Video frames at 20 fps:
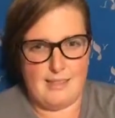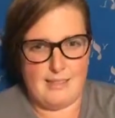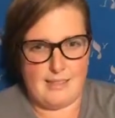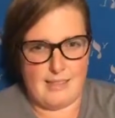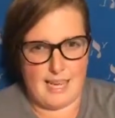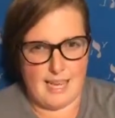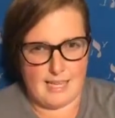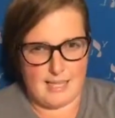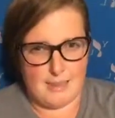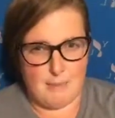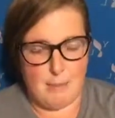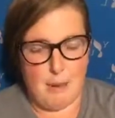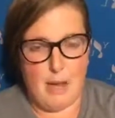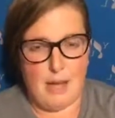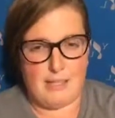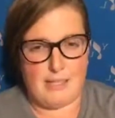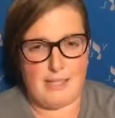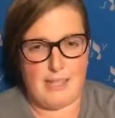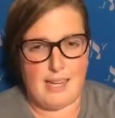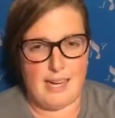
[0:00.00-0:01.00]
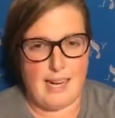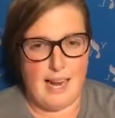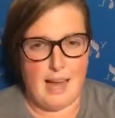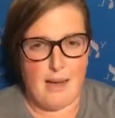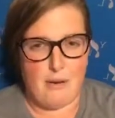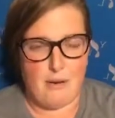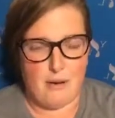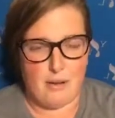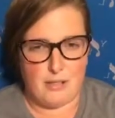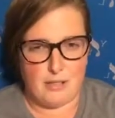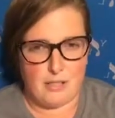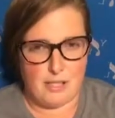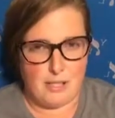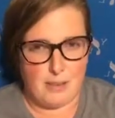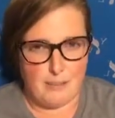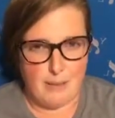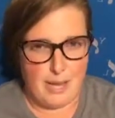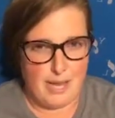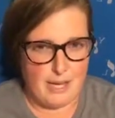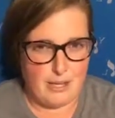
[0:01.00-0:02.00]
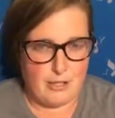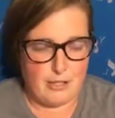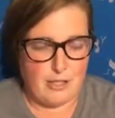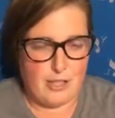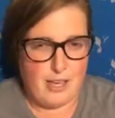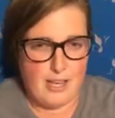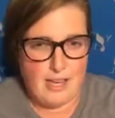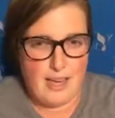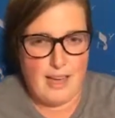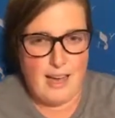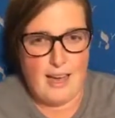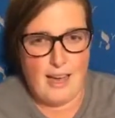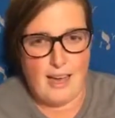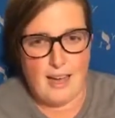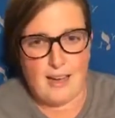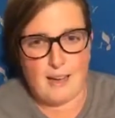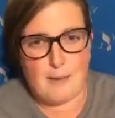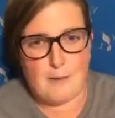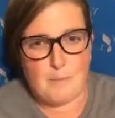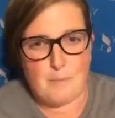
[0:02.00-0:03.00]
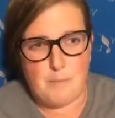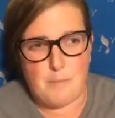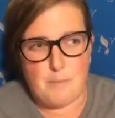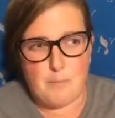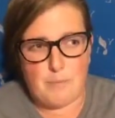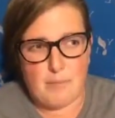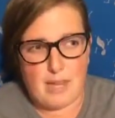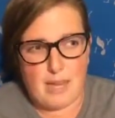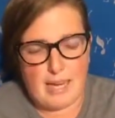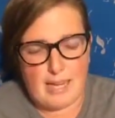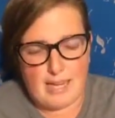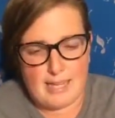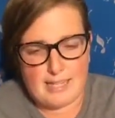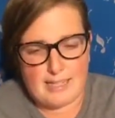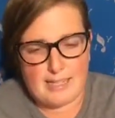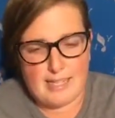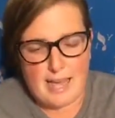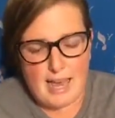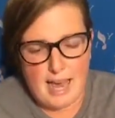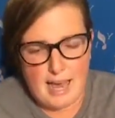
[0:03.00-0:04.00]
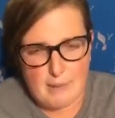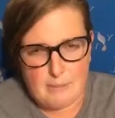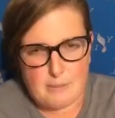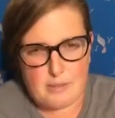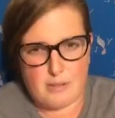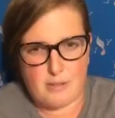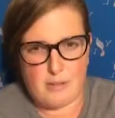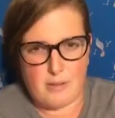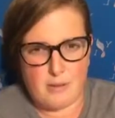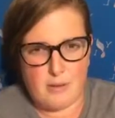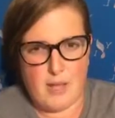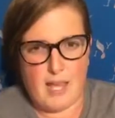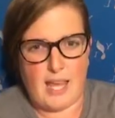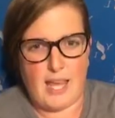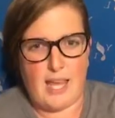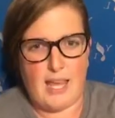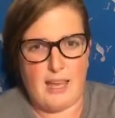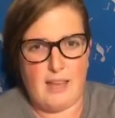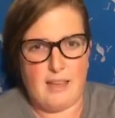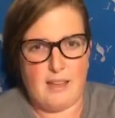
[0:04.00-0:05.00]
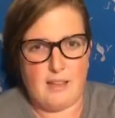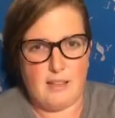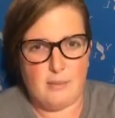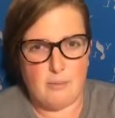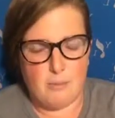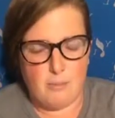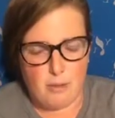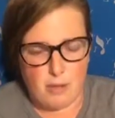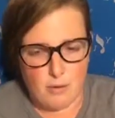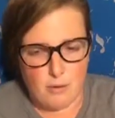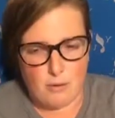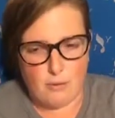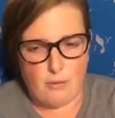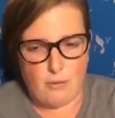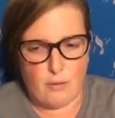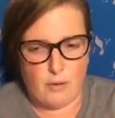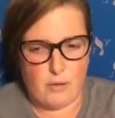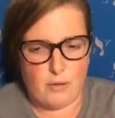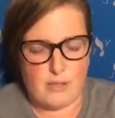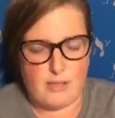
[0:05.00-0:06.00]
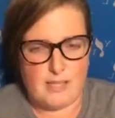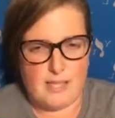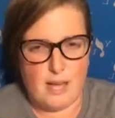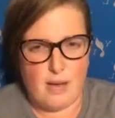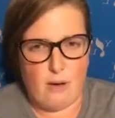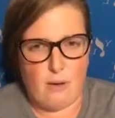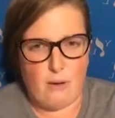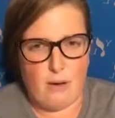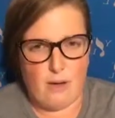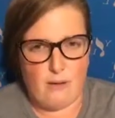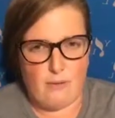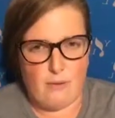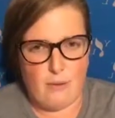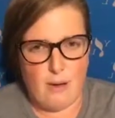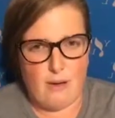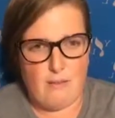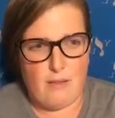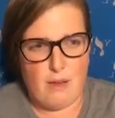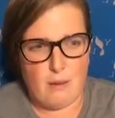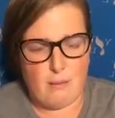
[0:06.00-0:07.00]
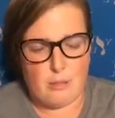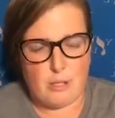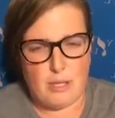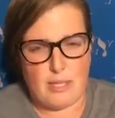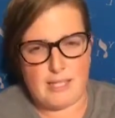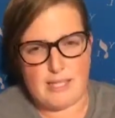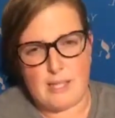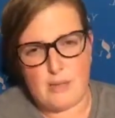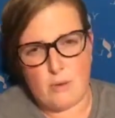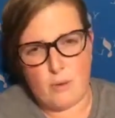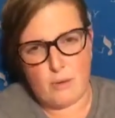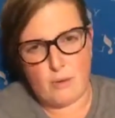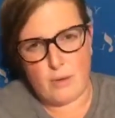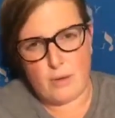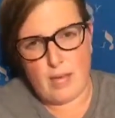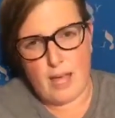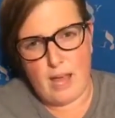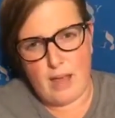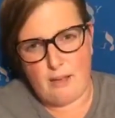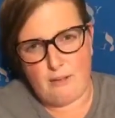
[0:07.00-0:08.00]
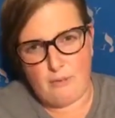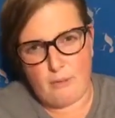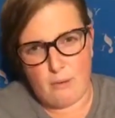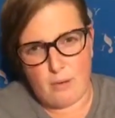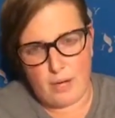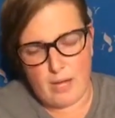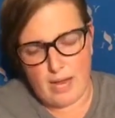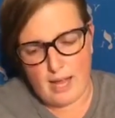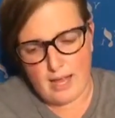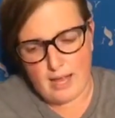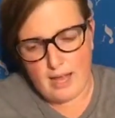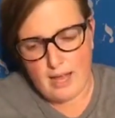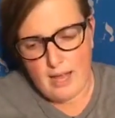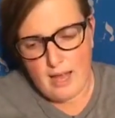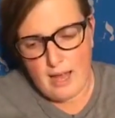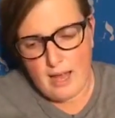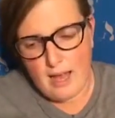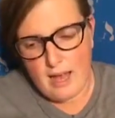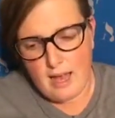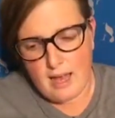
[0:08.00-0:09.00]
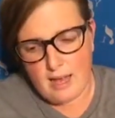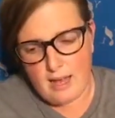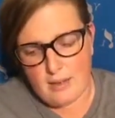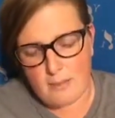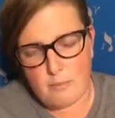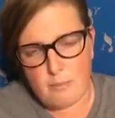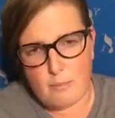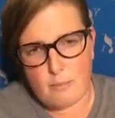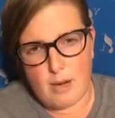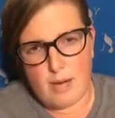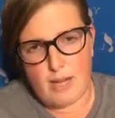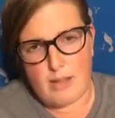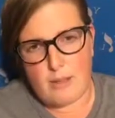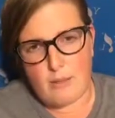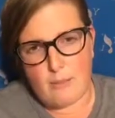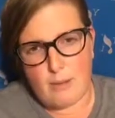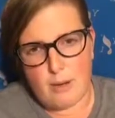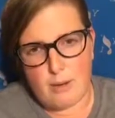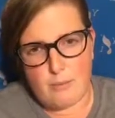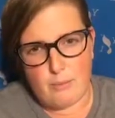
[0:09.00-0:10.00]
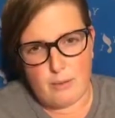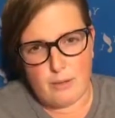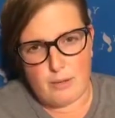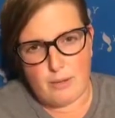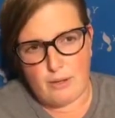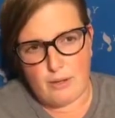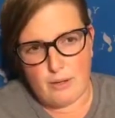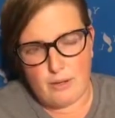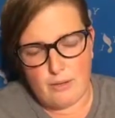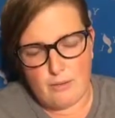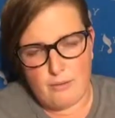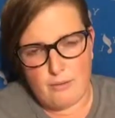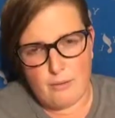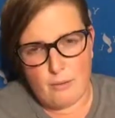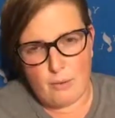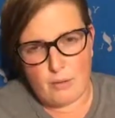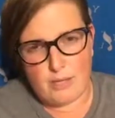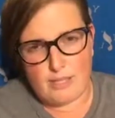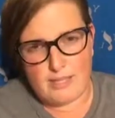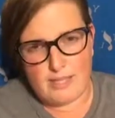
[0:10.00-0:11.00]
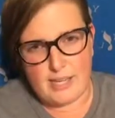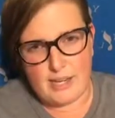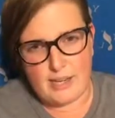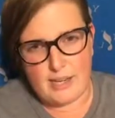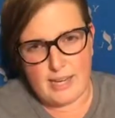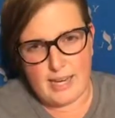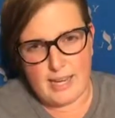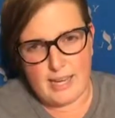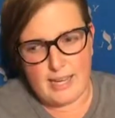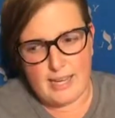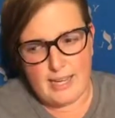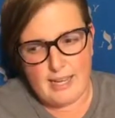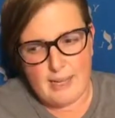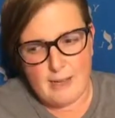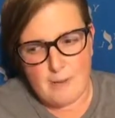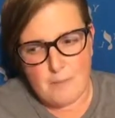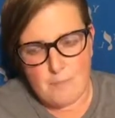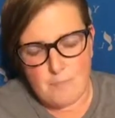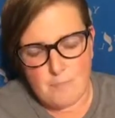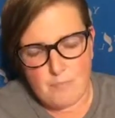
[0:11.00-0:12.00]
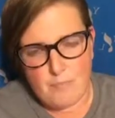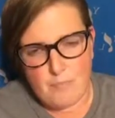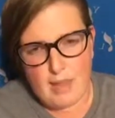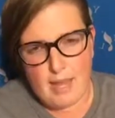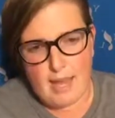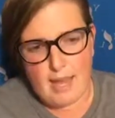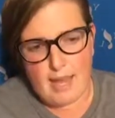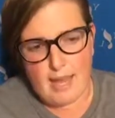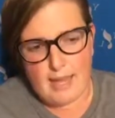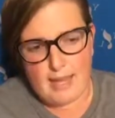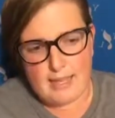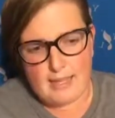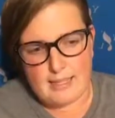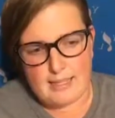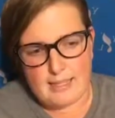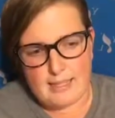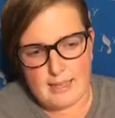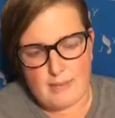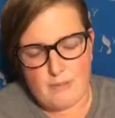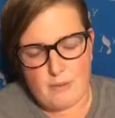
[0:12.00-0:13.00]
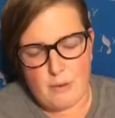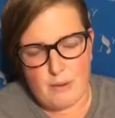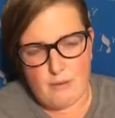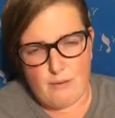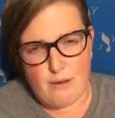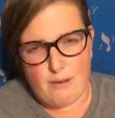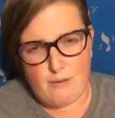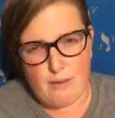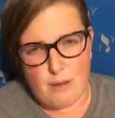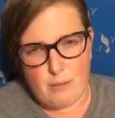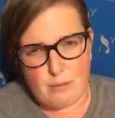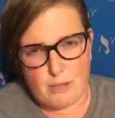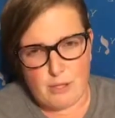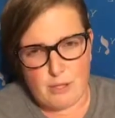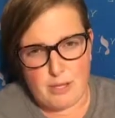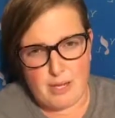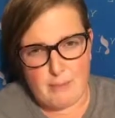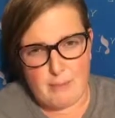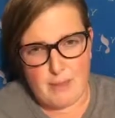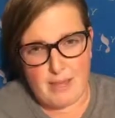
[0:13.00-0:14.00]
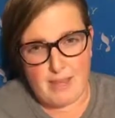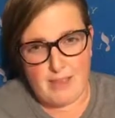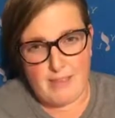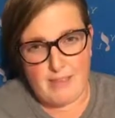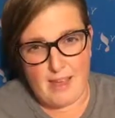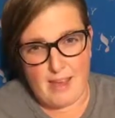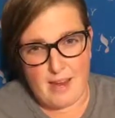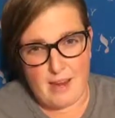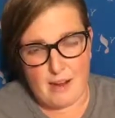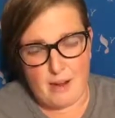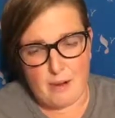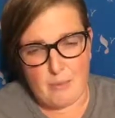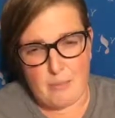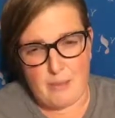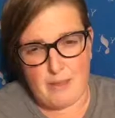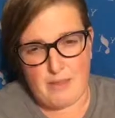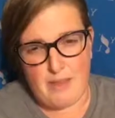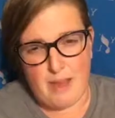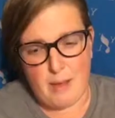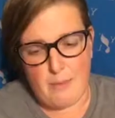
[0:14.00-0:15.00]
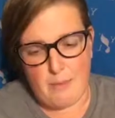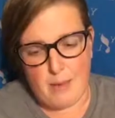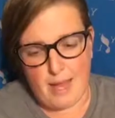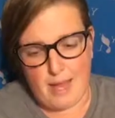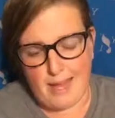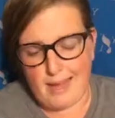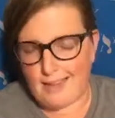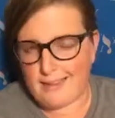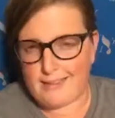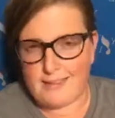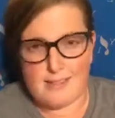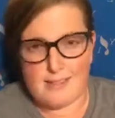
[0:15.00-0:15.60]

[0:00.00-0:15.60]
get deposited out onto the beach, and it's absolutely beautiful. So if you have the opportunity, it's in Northern California, right in the Redwood Forest area, and if you ever have the opportunity to be there or be that way,